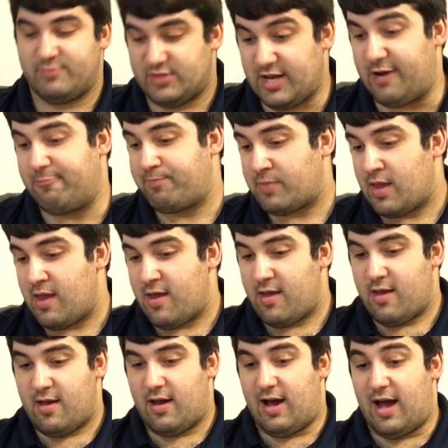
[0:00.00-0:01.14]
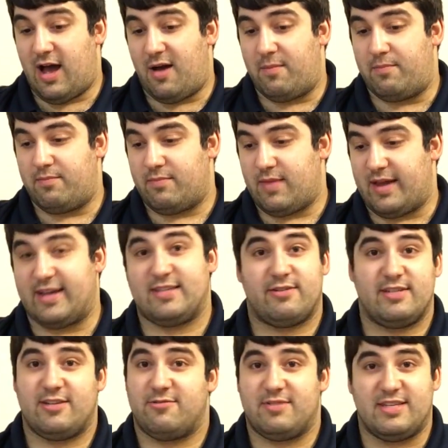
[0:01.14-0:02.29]
So, I guess I'll
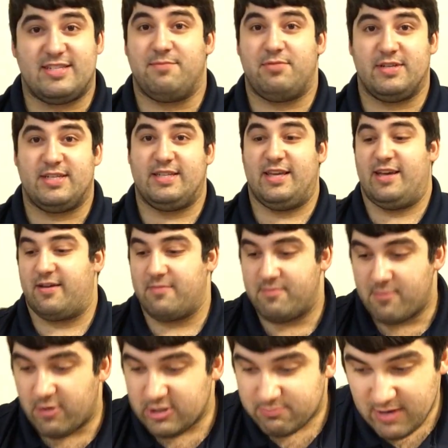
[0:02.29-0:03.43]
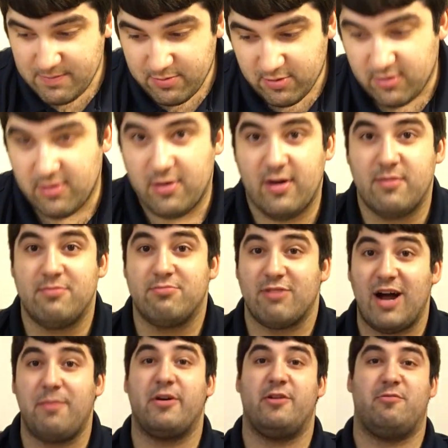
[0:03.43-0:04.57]
get started with the simplest thing. Most people
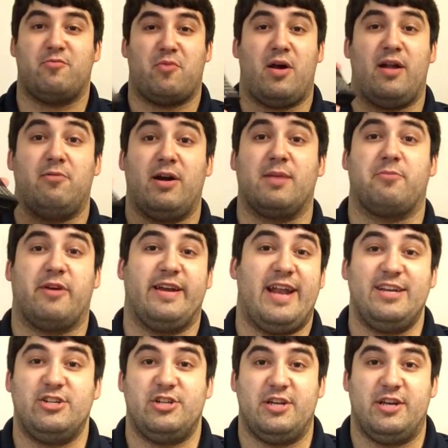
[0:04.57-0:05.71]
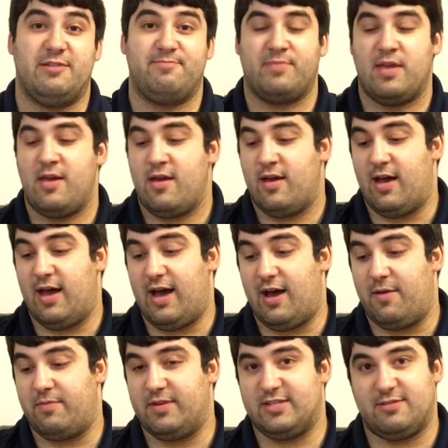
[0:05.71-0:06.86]
probably going to want to bring an HT.
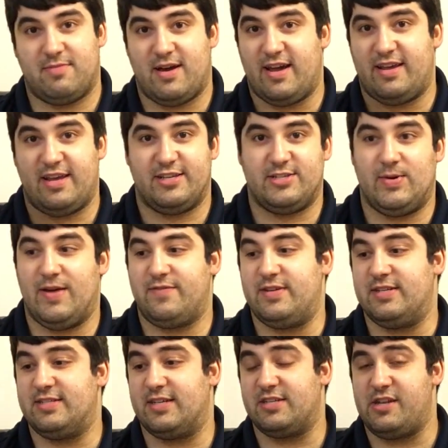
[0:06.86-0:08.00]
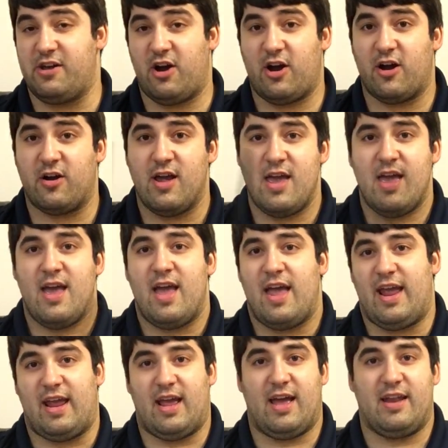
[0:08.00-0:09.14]
This is my Yaesu FT60R,
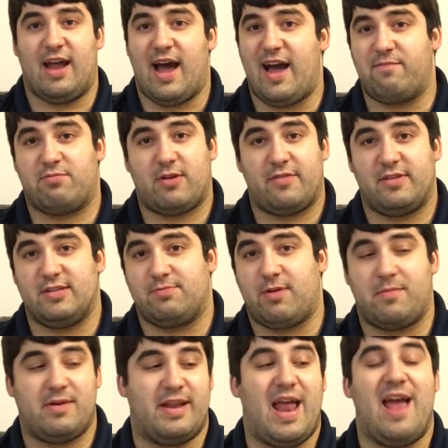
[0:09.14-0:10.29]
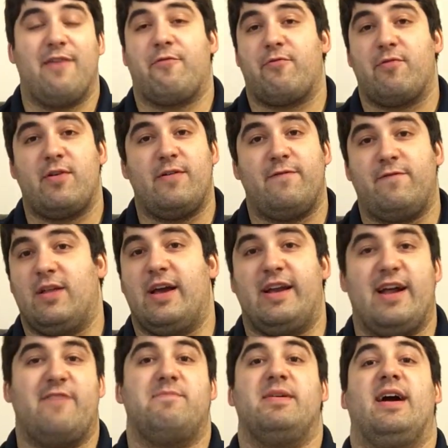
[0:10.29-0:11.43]
and I've brought this probably on every flight
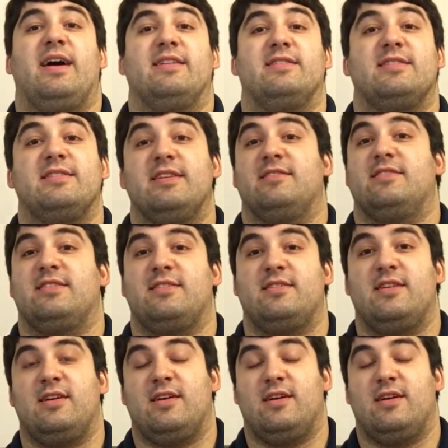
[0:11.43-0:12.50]
I've been on since